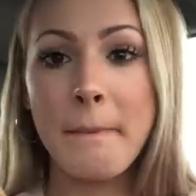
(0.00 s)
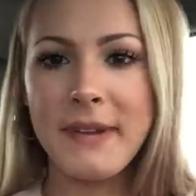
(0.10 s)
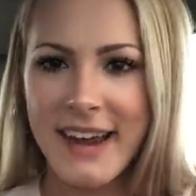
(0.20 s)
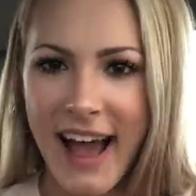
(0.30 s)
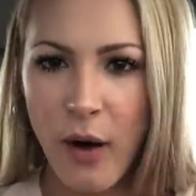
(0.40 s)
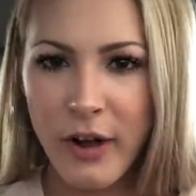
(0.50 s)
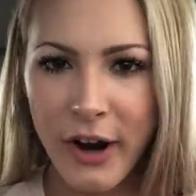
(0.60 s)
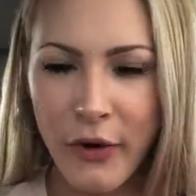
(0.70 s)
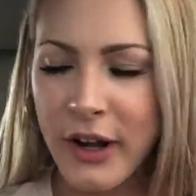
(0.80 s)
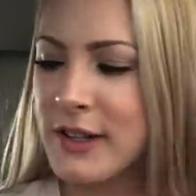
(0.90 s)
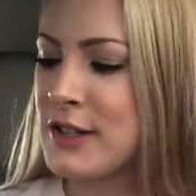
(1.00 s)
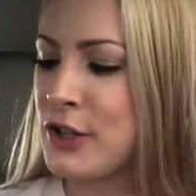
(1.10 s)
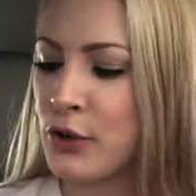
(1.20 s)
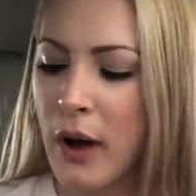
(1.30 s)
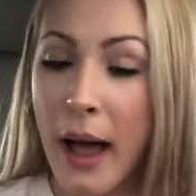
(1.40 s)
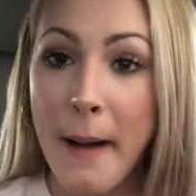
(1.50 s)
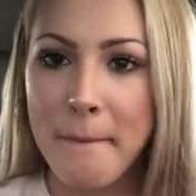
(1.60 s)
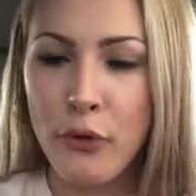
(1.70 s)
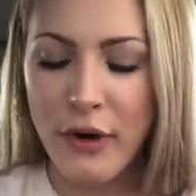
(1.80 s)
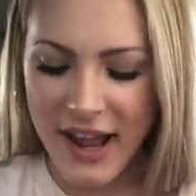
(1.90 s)
But now we are going to
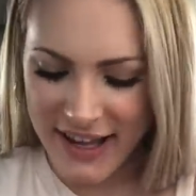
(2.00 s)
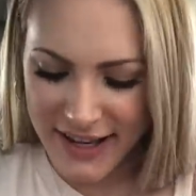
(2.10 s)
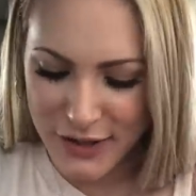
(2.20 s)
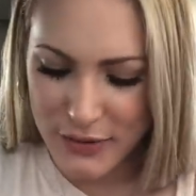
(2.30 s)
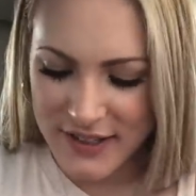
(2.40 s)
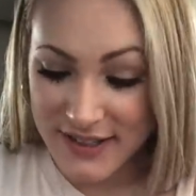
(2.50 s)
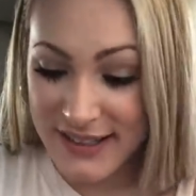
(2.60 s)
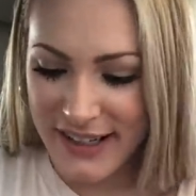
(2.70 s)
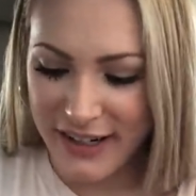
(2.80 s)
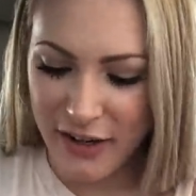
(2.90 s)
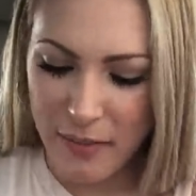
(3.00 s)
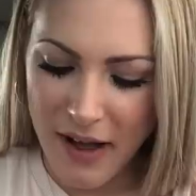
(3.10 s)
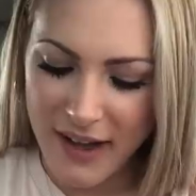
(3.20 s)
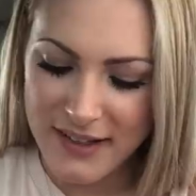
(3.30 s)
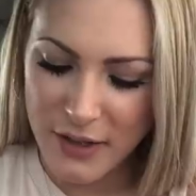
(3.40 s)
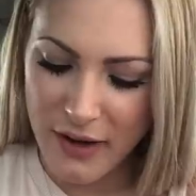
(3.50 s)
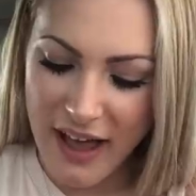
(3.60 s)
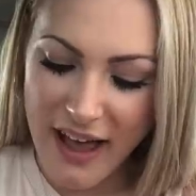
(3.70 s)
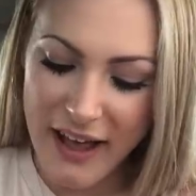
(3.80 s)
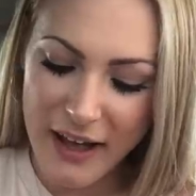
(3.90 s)
break into the cereal box,
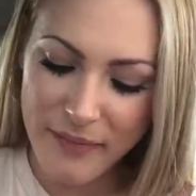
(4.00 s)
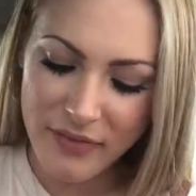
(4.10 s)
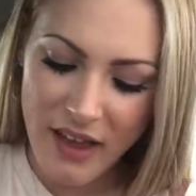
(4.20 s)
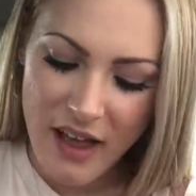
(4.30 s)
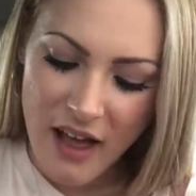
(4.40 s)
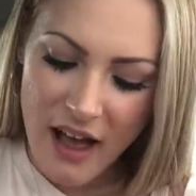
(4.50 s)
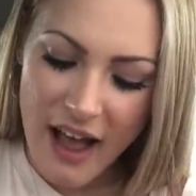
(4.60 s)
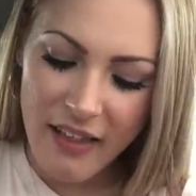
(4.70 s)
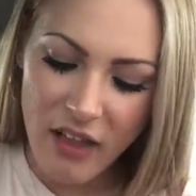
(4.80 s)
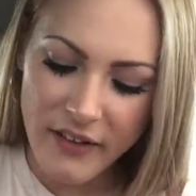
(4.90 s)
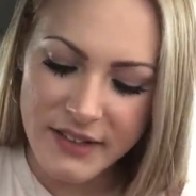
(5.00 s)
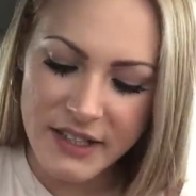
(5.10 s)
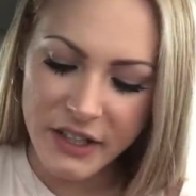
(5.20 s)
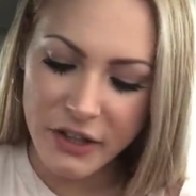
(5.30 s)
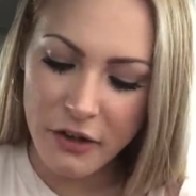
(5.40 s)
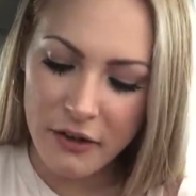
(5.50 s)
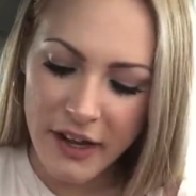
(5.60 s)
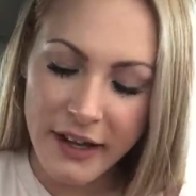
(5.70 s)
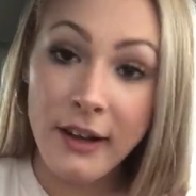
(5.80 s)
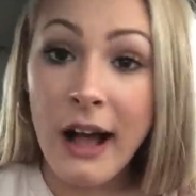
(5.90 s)
okay? I love cereal.
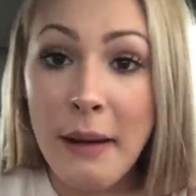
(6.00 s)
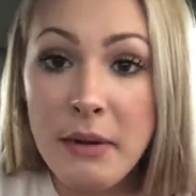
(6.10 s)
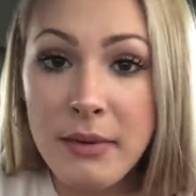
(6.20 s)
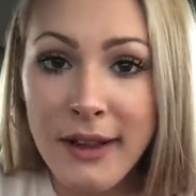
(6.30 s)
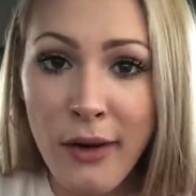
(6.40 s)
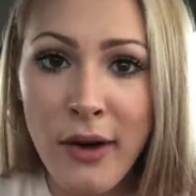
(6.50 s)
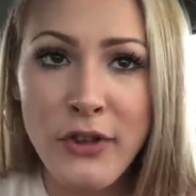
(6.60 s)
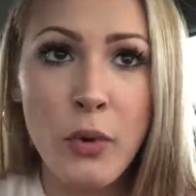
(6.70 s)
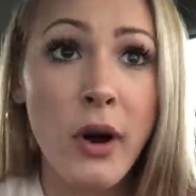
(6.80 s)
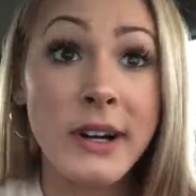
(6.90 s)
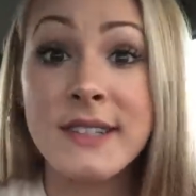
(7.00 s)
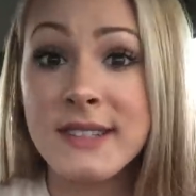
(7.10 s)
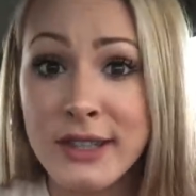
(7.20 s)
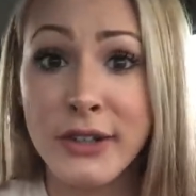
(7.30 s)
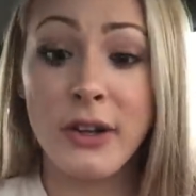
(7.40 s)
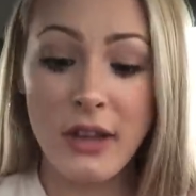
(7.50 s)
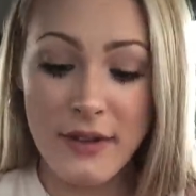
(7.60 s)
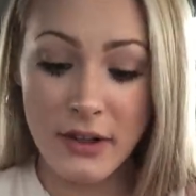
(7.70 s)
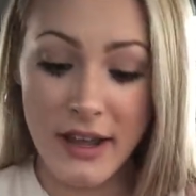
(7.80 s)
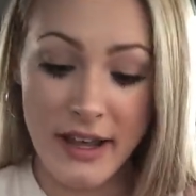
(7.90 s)
Like, comment below if you are a cereal
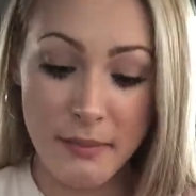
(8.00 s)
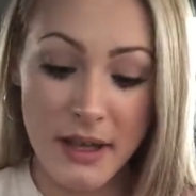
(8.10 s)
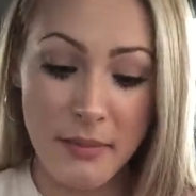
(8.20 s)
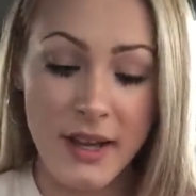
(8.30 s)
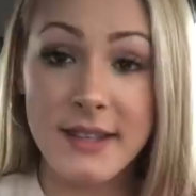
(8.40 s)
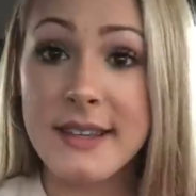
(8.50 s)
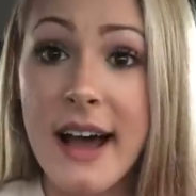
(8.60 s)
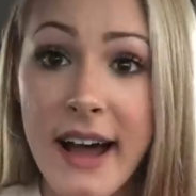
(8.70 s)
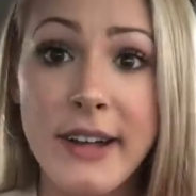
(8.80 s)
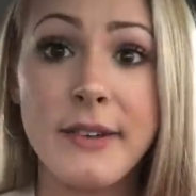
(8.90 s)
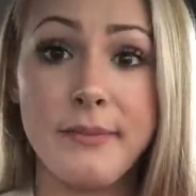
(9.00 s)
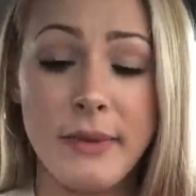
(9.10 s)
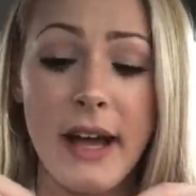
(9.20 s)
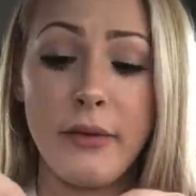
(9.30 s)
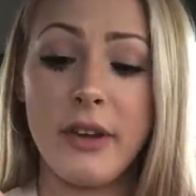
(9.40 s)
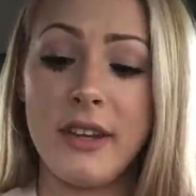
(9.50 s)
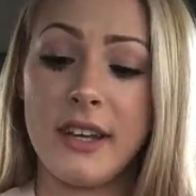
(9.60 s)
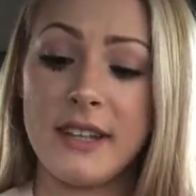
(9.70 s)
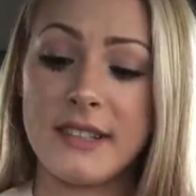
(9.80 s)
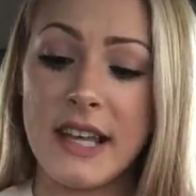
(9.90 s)
lover like me because I really
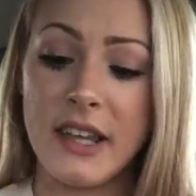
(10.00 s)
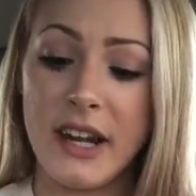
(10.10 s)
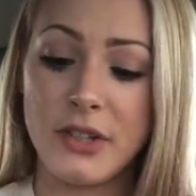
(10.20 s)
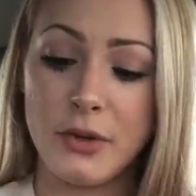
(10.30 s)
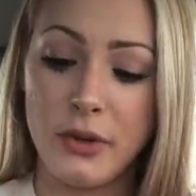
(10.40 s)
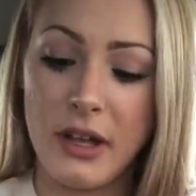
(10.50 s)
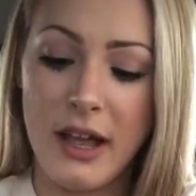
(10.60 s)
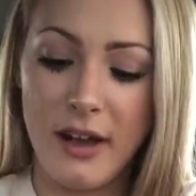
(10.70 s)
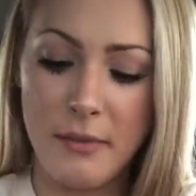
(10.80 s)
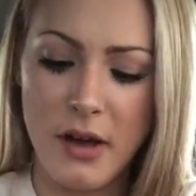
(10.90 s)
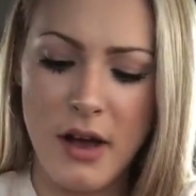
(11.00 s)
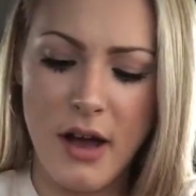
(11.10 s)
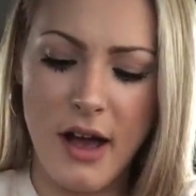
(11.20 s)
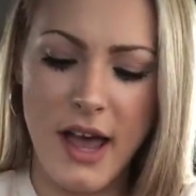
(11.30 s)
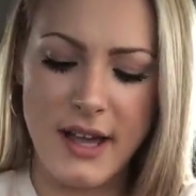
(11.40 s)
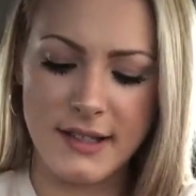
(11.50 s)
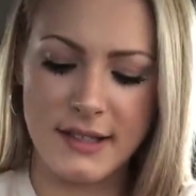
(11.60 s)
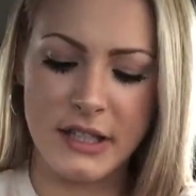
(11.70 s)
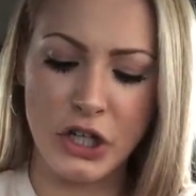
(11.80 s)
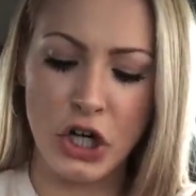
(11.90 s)
can say that I truly am a
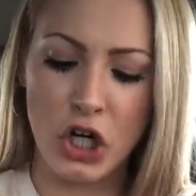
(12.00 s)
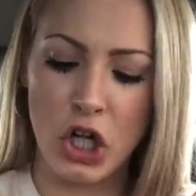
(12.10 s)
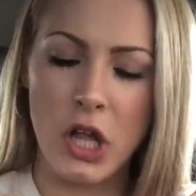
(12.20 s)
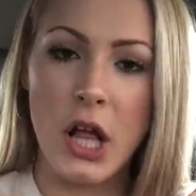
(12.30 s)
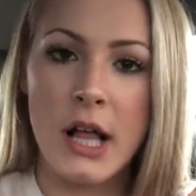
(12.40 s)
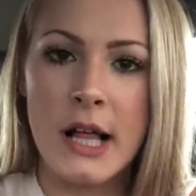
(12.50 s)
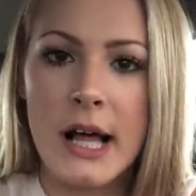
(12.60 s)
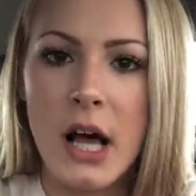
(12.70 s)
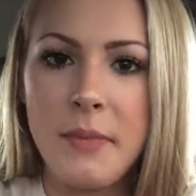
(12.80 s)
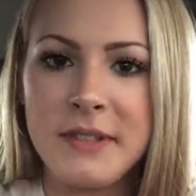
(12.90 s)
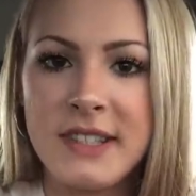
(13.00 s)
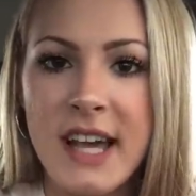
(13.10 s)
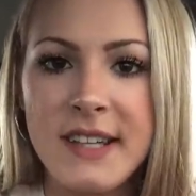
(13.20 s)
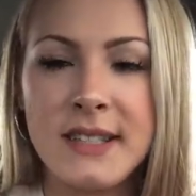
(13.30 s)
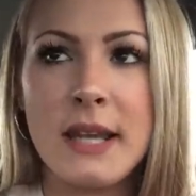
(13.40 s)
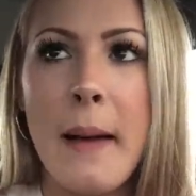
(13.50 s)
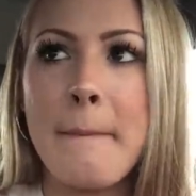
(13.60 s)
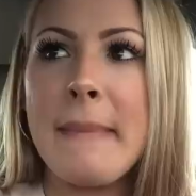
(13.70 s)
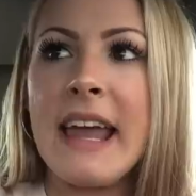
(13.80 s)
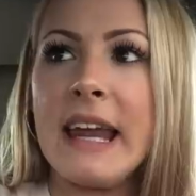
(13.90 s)
cereal obsessed
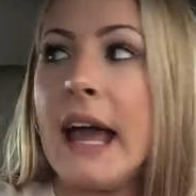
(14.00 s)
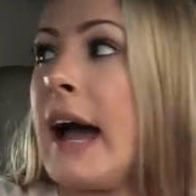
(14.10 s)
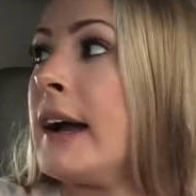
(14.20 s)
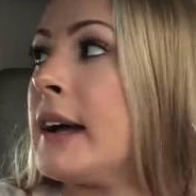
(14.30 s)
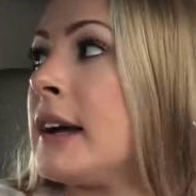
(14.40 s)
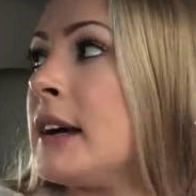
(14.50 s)
maniac.